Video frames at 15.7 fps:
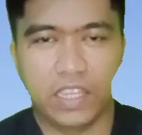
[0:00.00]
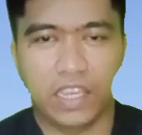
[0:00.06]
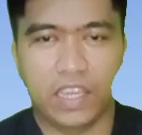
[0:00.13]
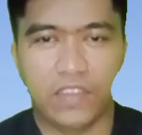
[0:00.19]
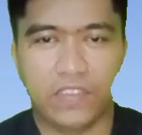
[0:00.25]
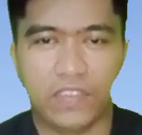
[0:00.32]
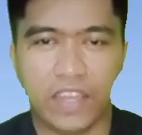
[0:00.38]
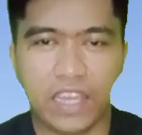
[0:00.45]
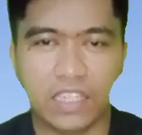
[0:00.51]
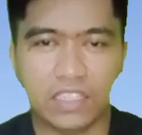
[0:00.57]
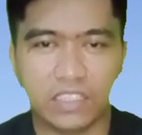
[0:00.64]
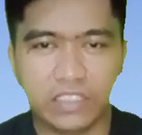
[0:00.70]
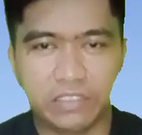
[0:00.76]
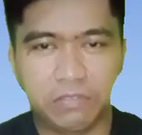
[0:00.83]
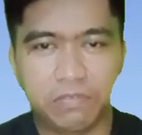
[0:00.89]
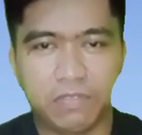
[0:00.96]
and
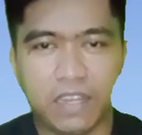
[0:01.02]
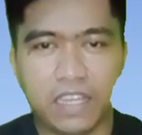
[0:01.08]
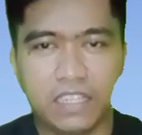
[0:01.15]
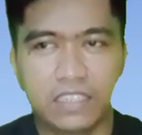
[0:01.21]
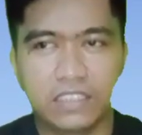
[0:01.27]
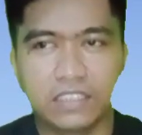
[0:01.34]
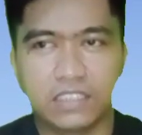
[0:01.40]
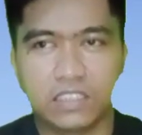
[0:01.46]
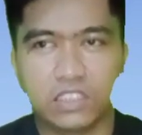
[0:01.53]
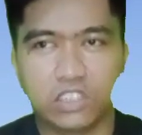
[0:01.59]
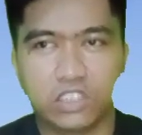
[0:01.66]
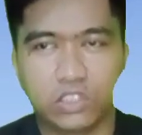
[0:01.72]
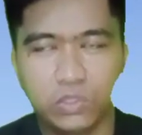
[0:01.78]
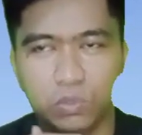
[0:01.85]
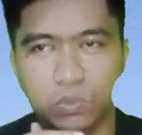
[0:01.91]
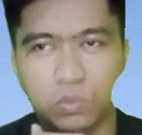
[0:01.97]
that defines
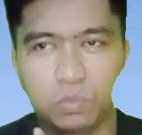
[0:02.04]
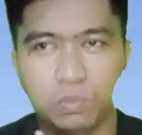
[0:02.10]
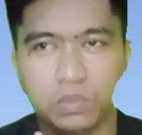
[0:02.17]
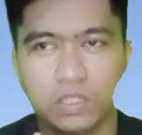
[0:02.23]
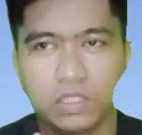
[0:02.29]
two